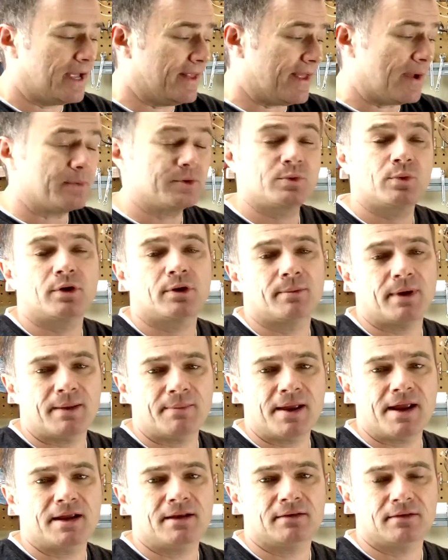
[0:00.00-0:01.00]
And that was one of my
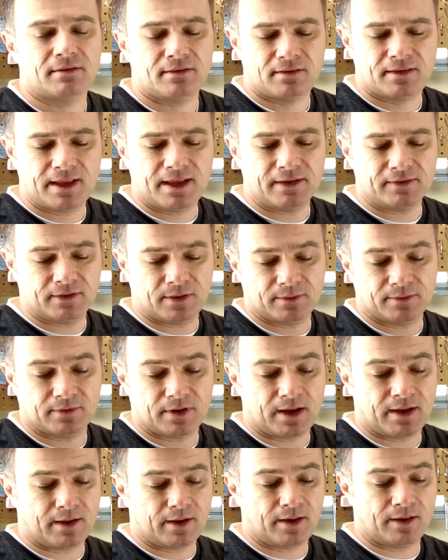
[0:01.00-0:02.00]
main things.
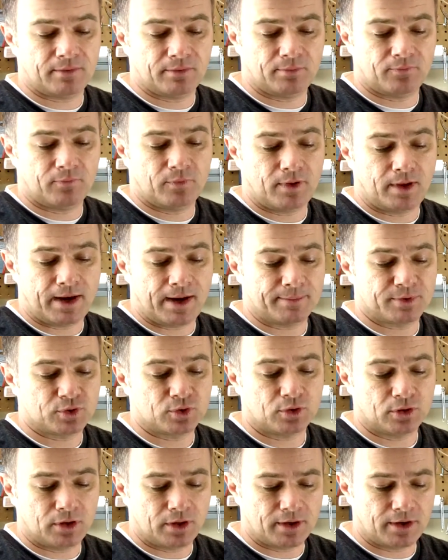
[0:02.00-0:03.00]
And I'm
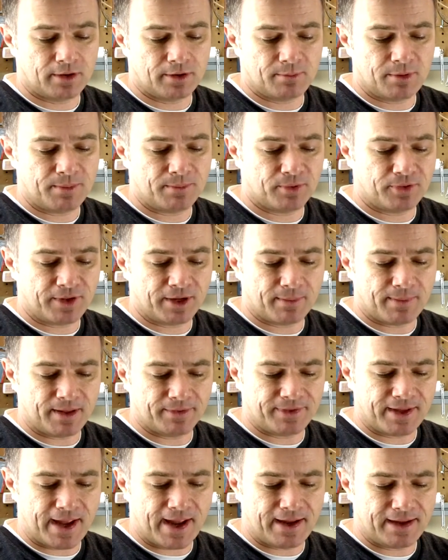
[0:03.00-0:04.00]
sure a lot of other people think
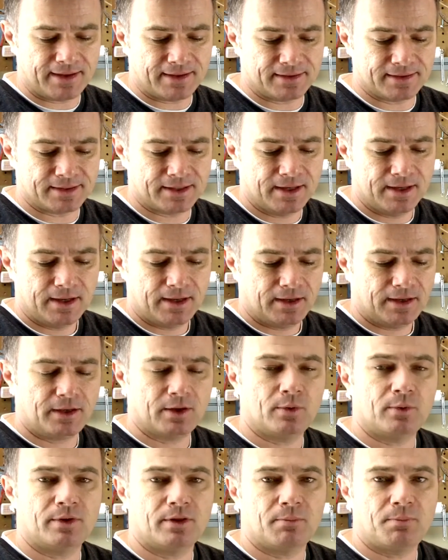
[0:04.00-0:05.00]
about that is,
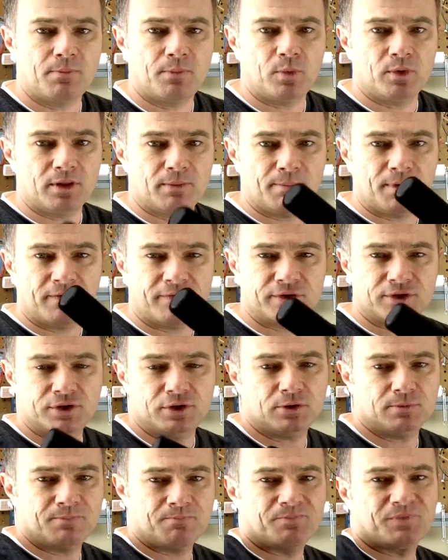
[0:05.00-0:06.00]
with a buffer
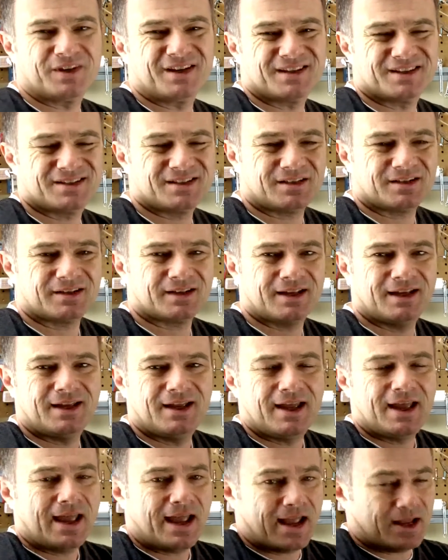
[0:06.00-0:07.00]
tube stuck.
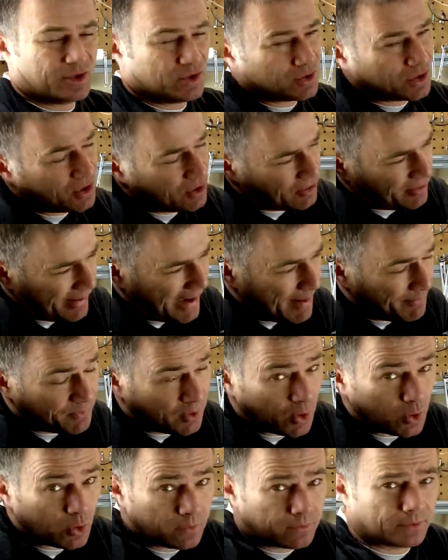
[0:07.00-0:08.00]
and you're cramped
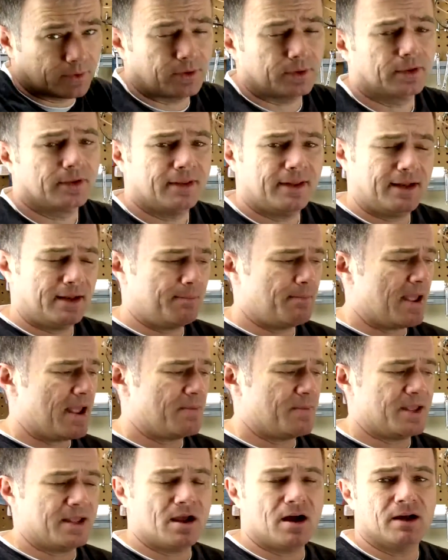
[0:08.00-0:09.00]
over, that it may
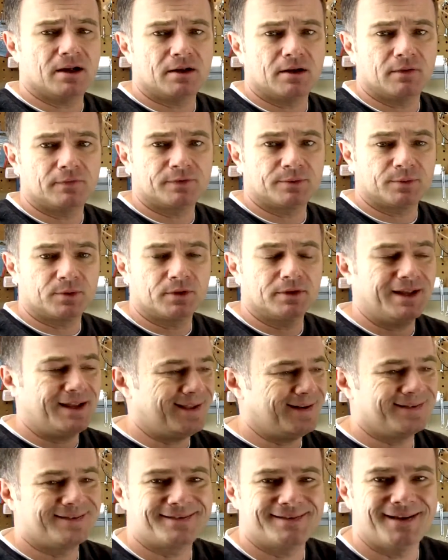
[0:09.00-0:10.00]
be uncomfortable,
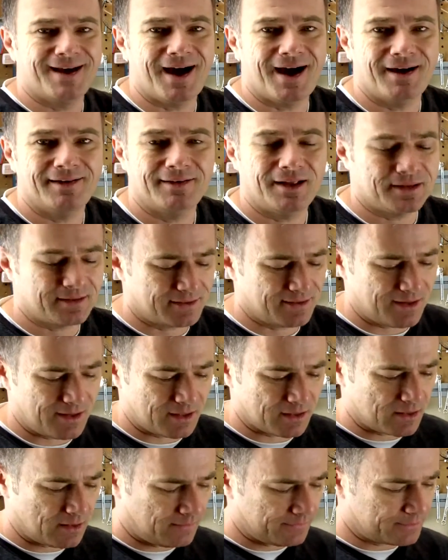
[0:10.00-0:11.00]
and it's not. It's not
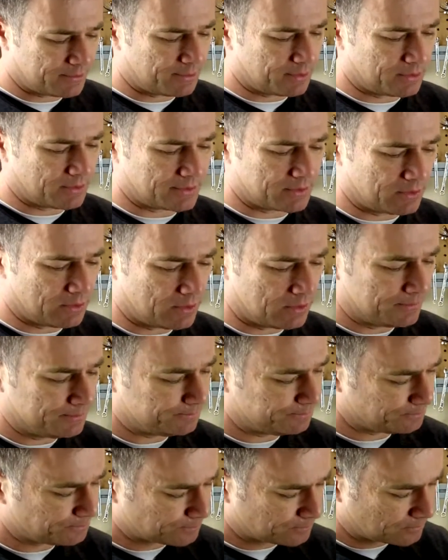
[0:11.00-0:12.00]
uncomfortable at all.